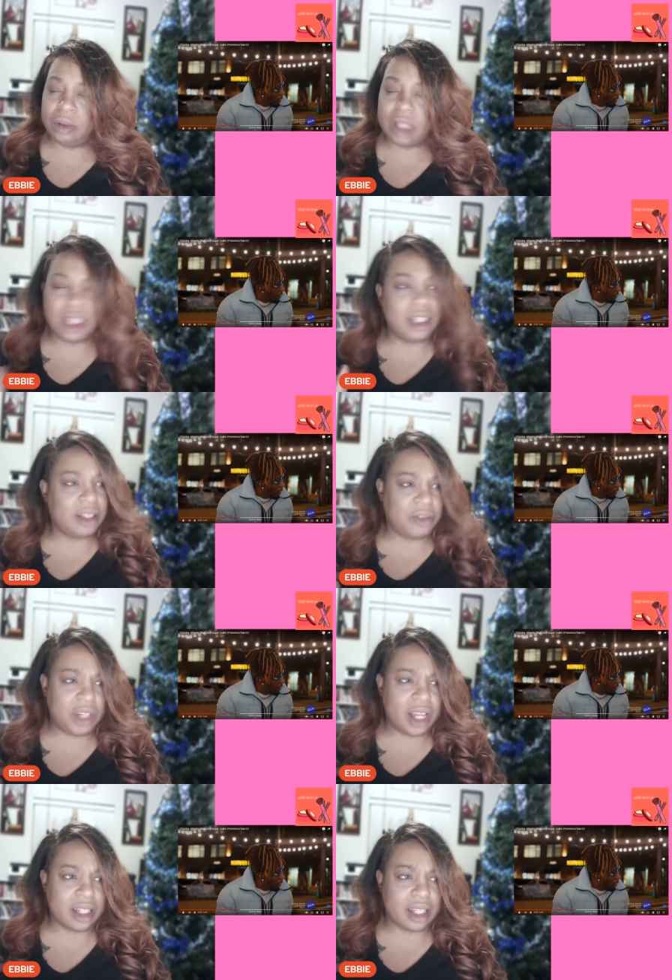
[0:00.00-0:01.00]
I think they're
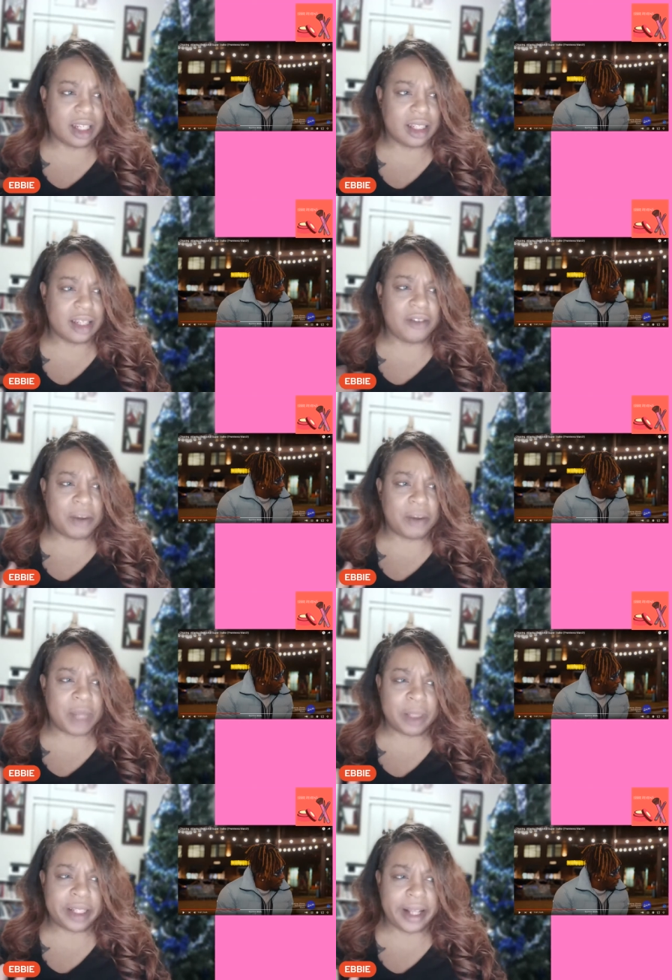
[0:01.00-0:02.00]
fiancés, if I'm
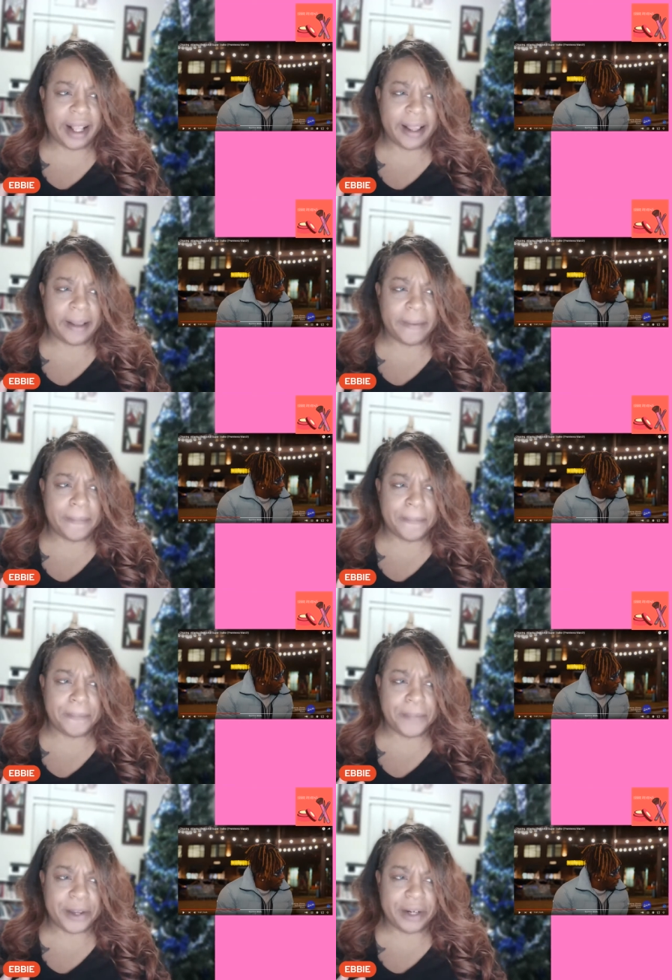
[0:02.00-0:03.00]
not mistaken.
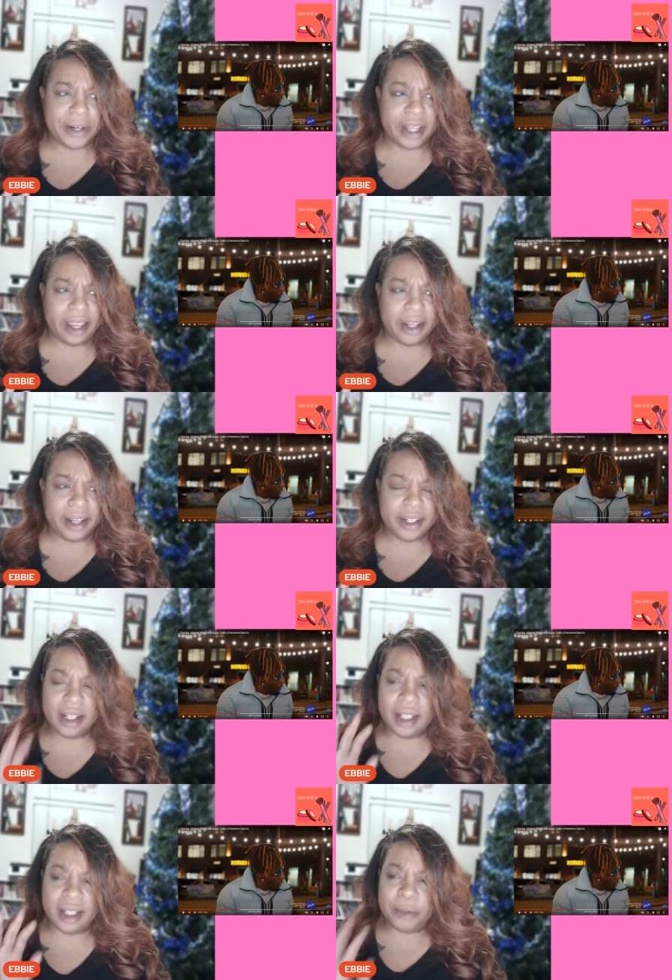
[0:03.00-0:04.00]
They're engaged.
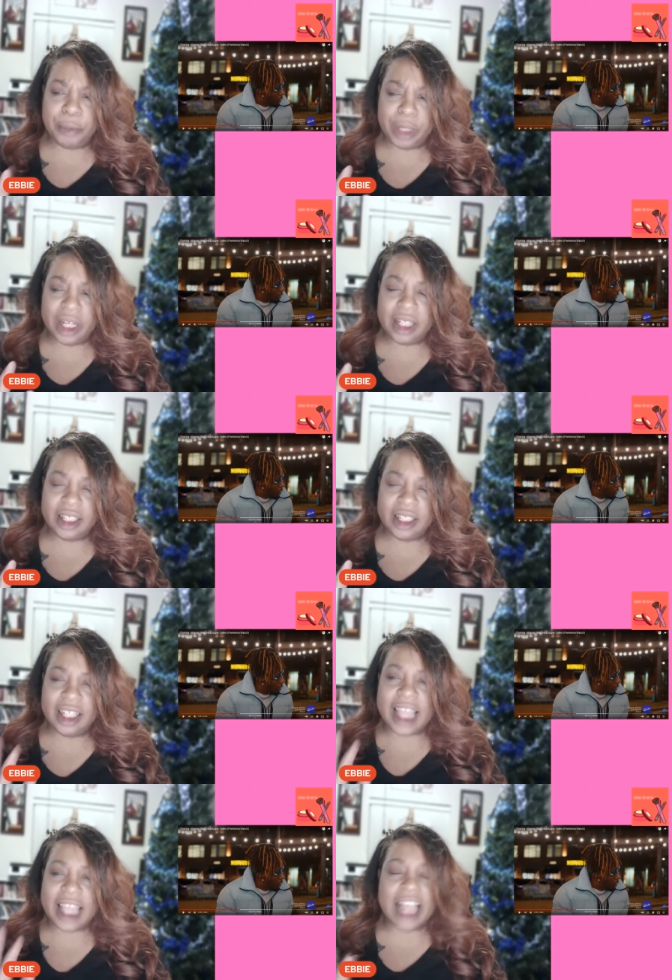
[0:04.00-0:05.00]
But
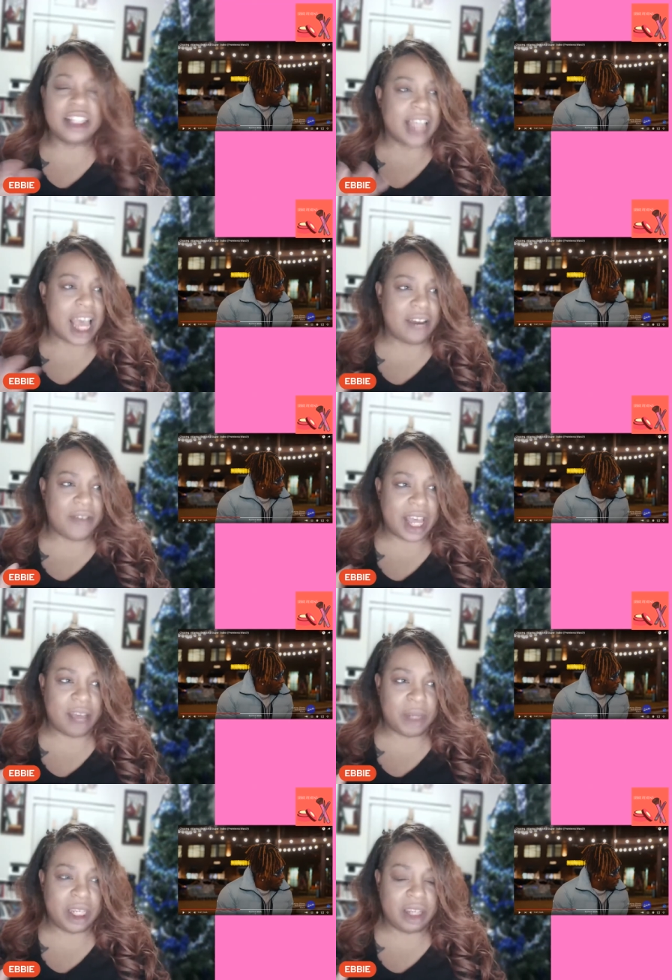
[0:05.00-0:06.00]
that's the kind of
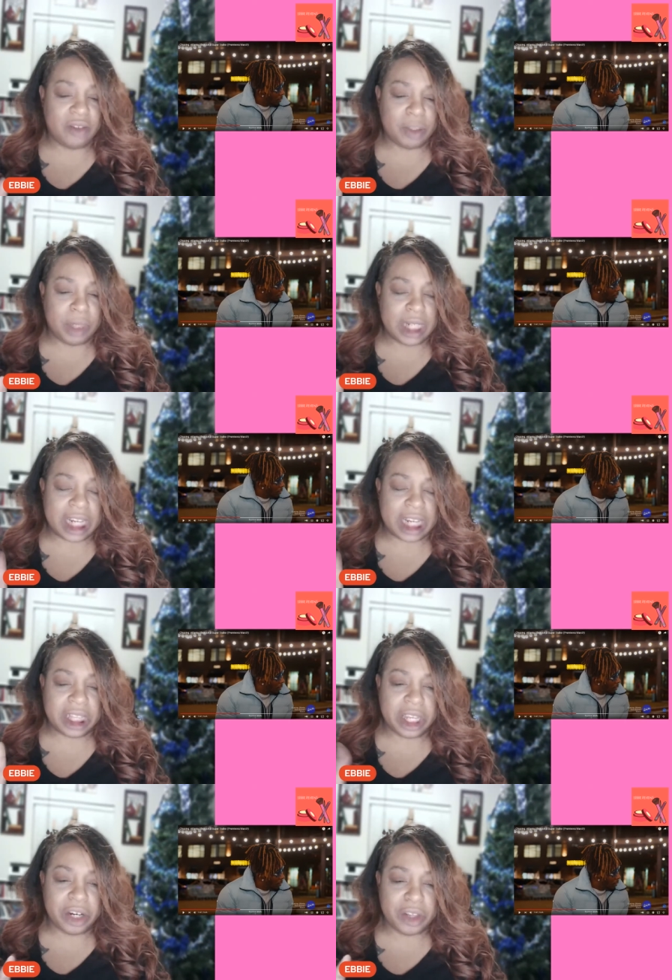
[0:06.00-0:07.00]
vibe it gives me. Like,
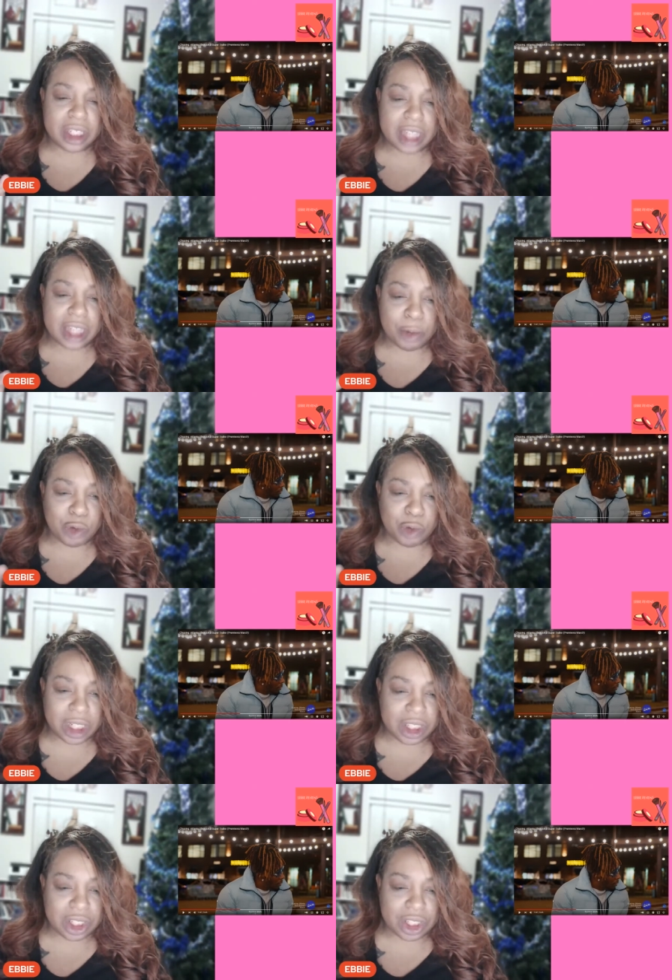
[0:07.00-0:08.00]
they're the stable
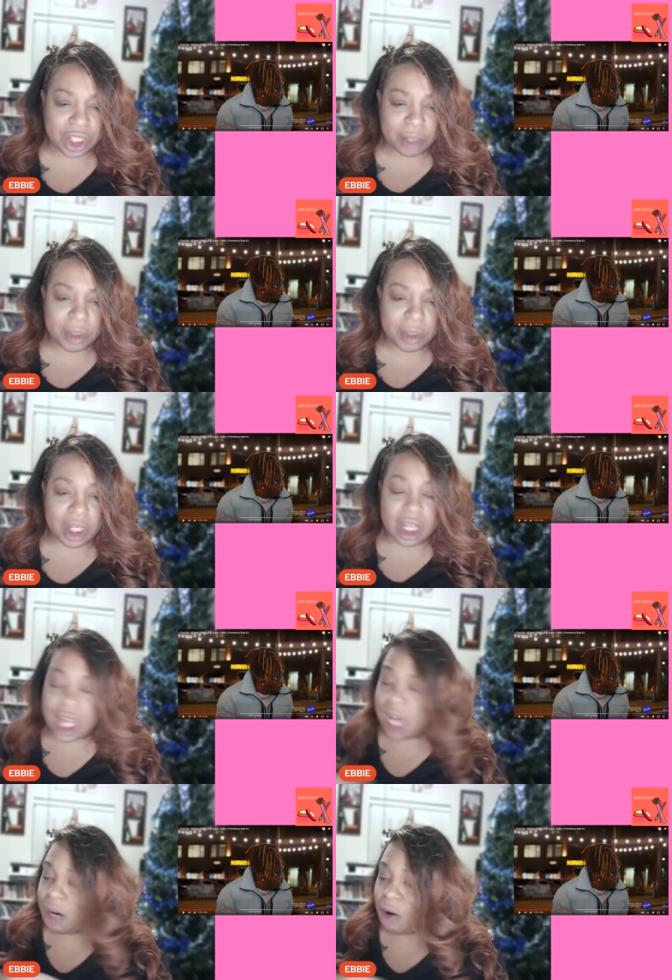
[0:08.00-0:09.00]
relationship
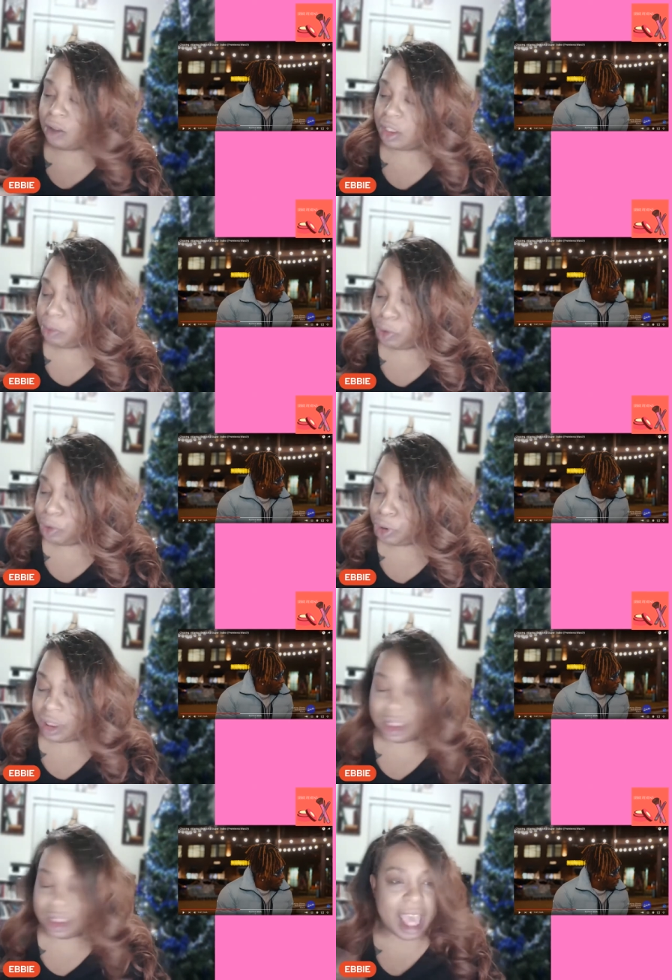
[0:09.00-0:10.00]
out of all of the
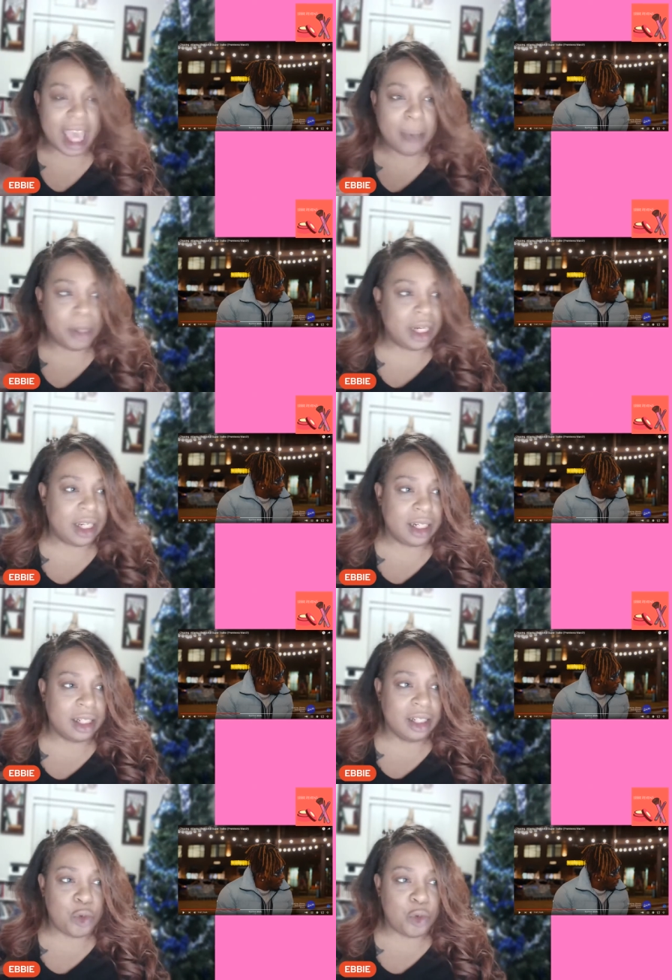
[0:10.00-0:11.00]
bullshit that's happening
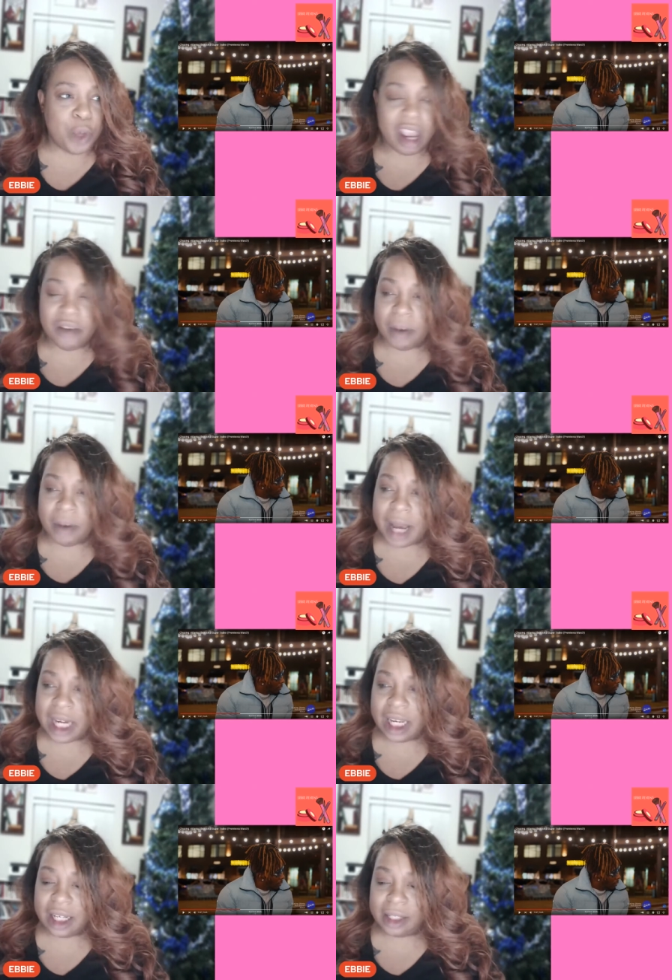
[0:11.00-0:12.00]
with
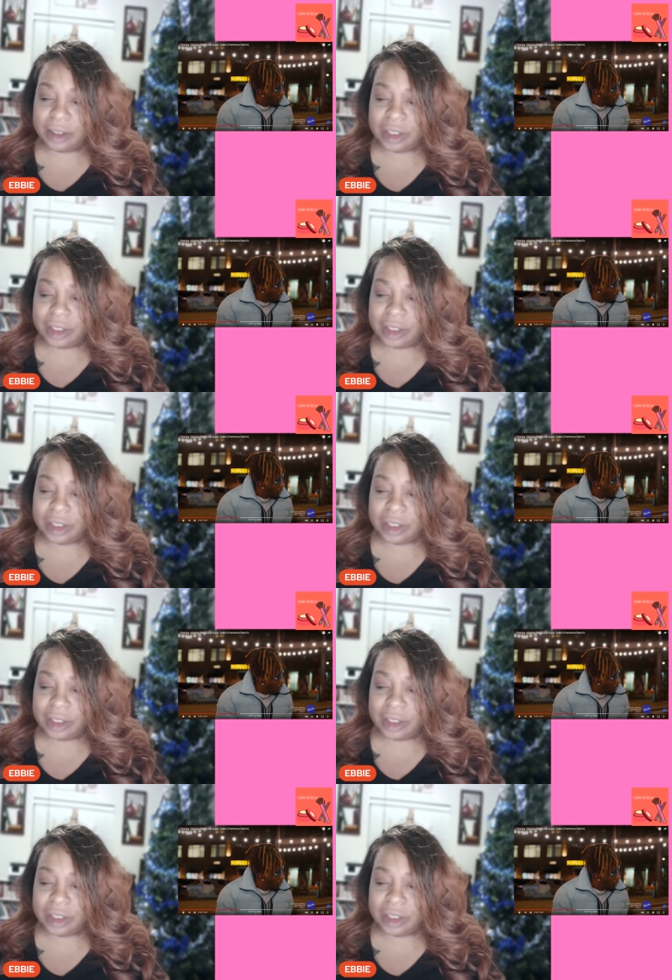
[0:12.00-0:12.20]
everybody else.